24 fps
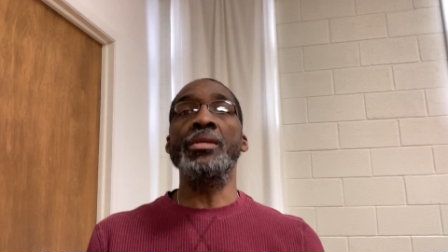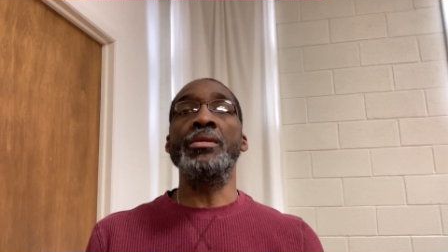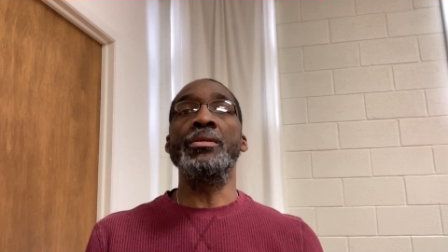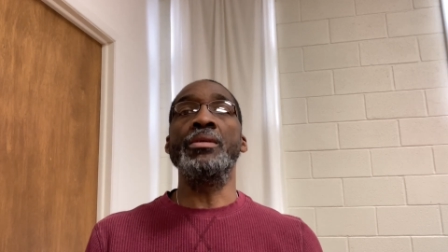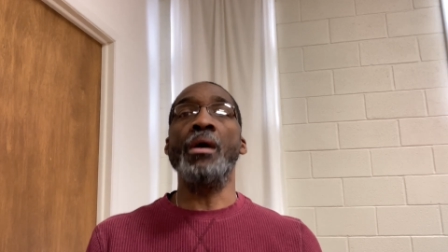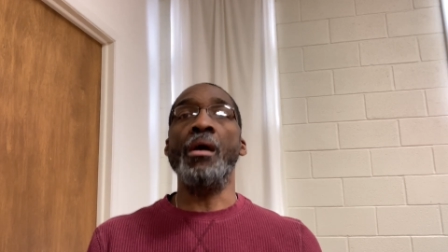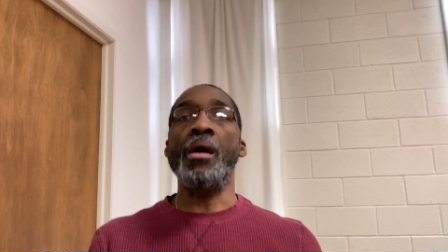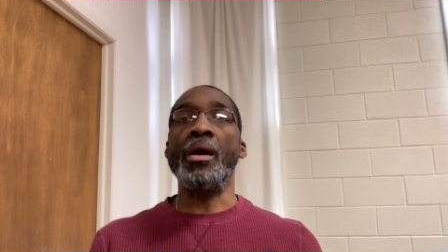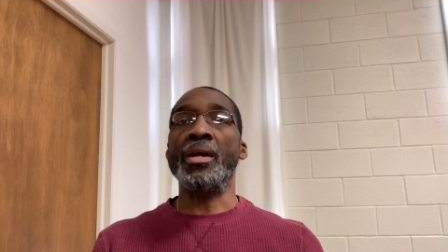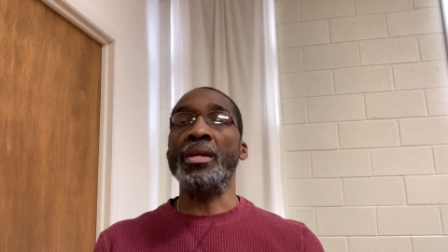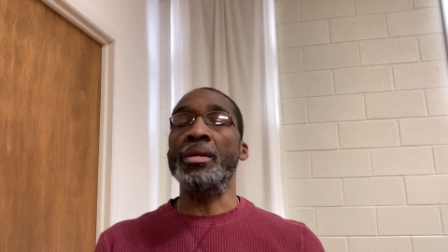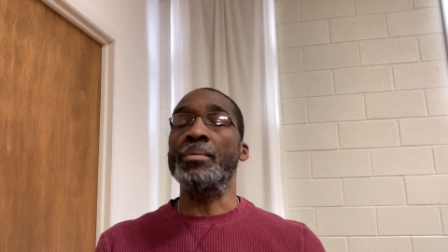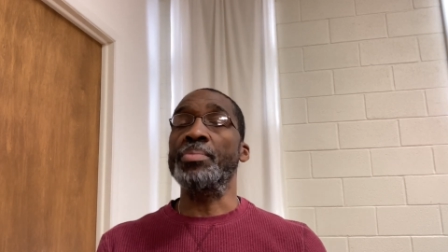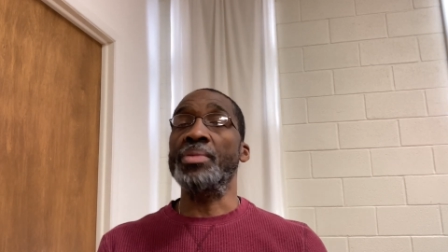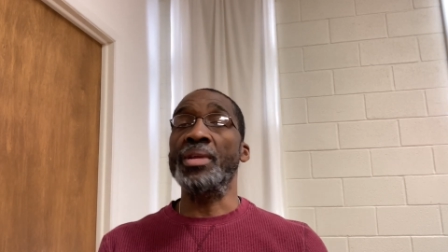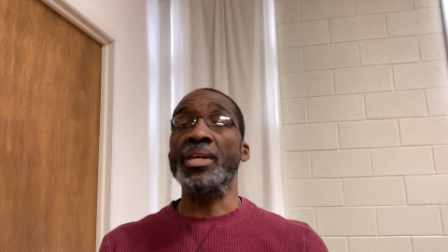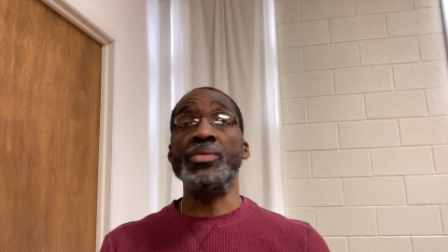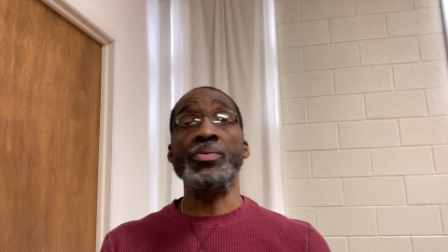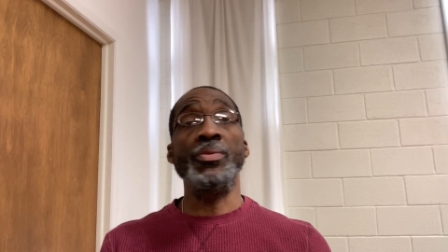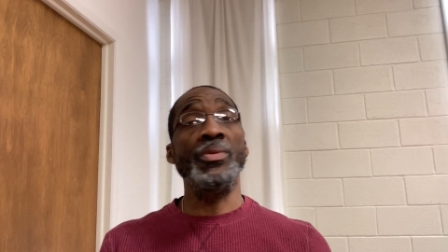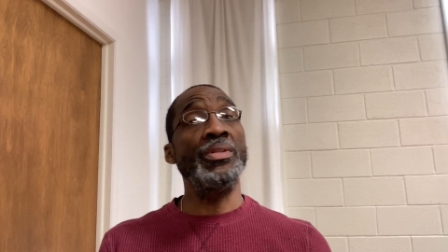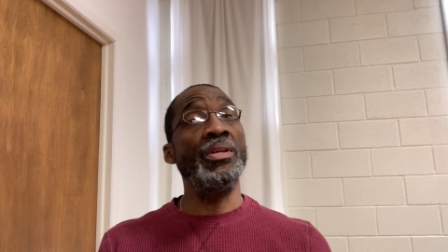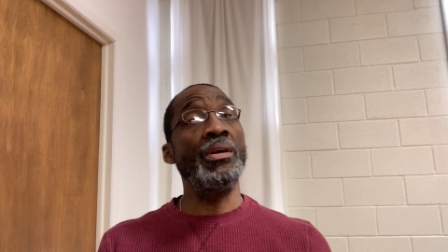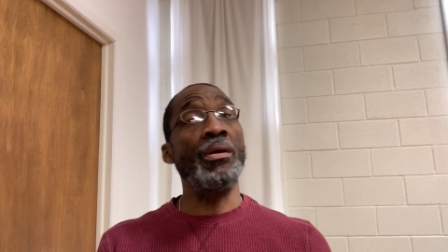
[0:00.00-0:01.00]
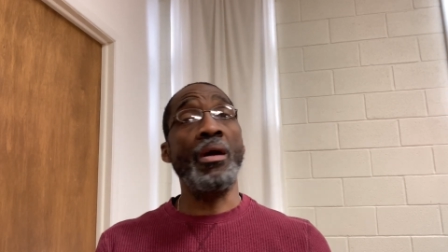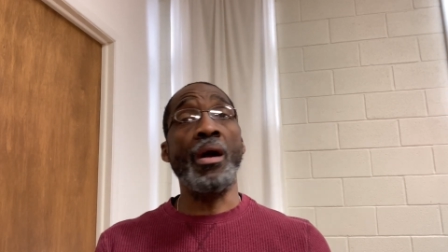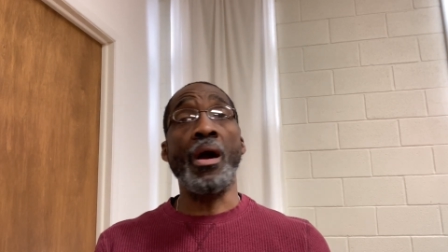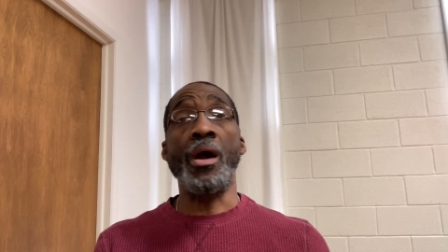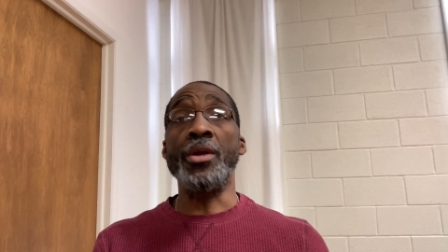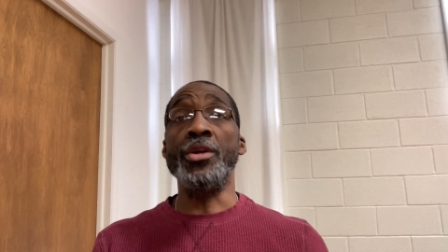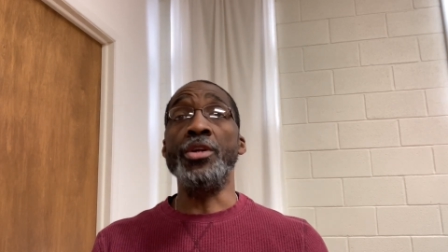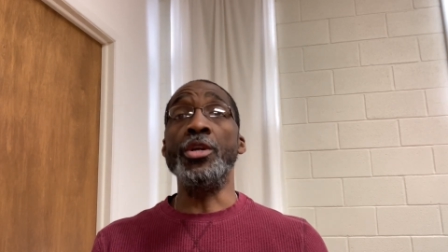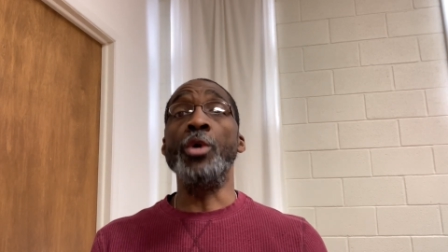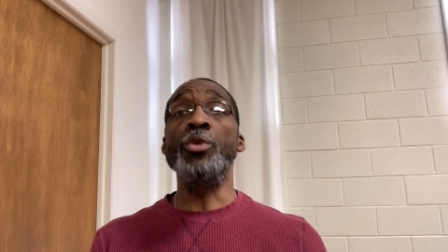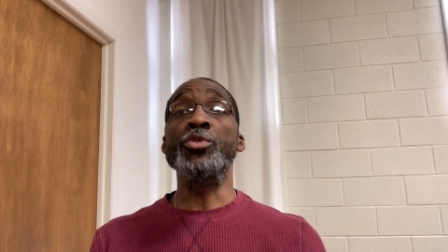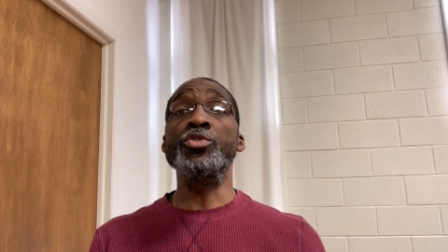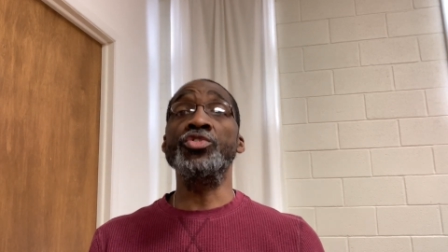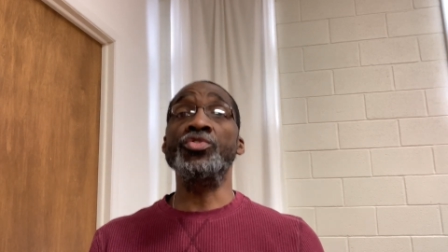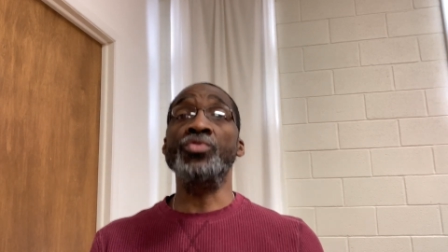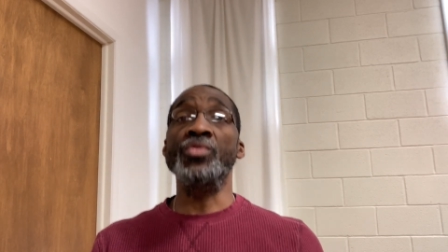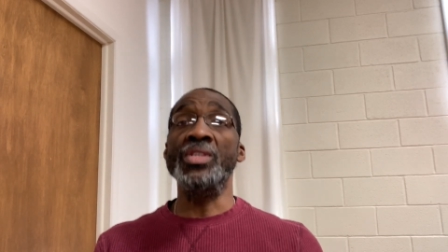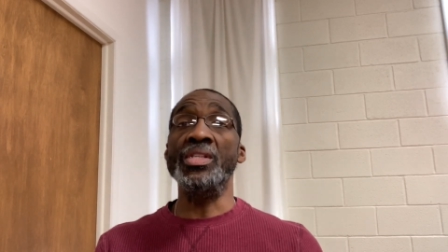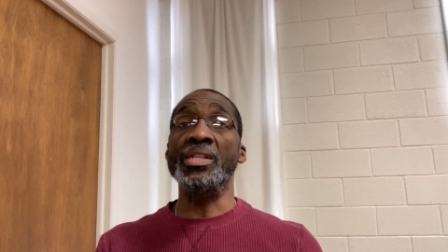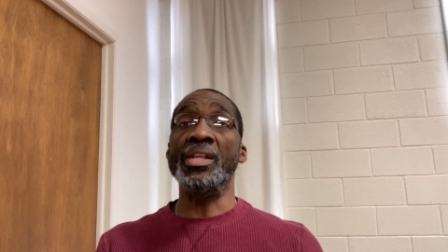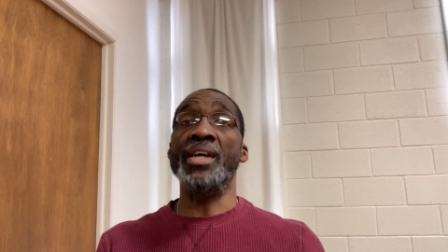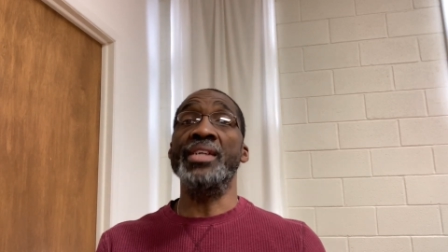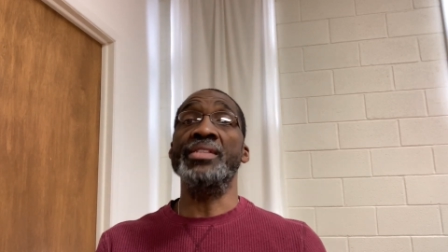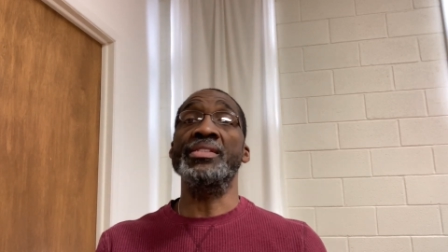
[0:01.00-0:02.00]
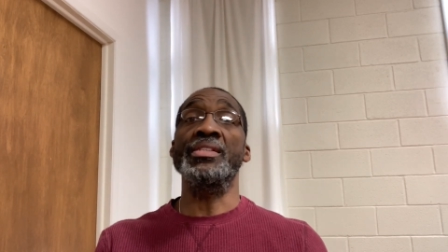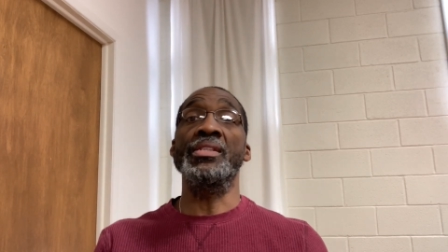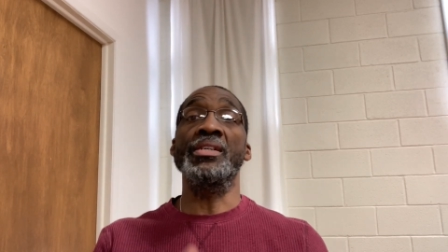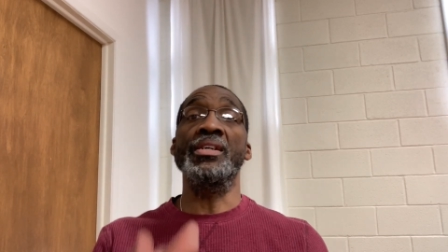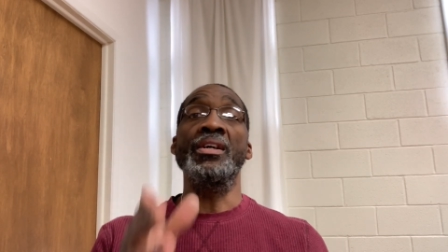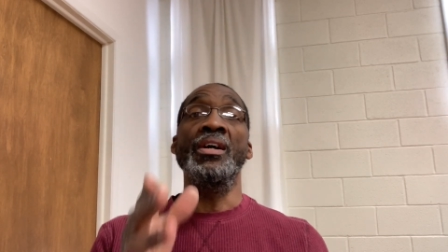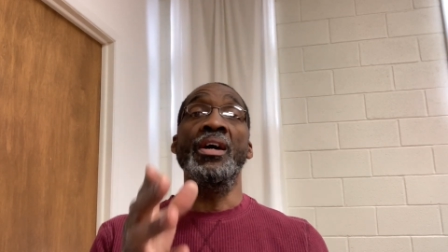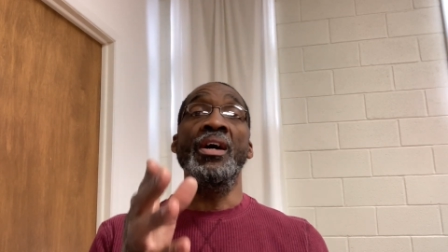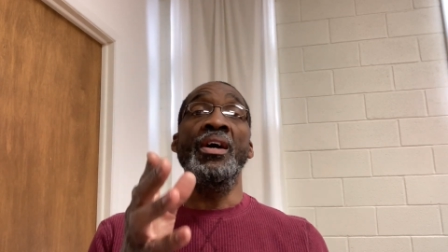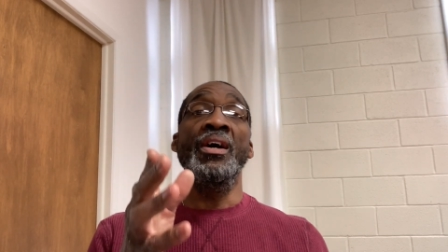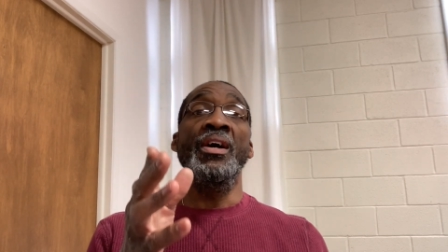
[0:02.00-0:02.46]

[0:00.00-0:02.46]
dark in a place where there are no streetlights, in a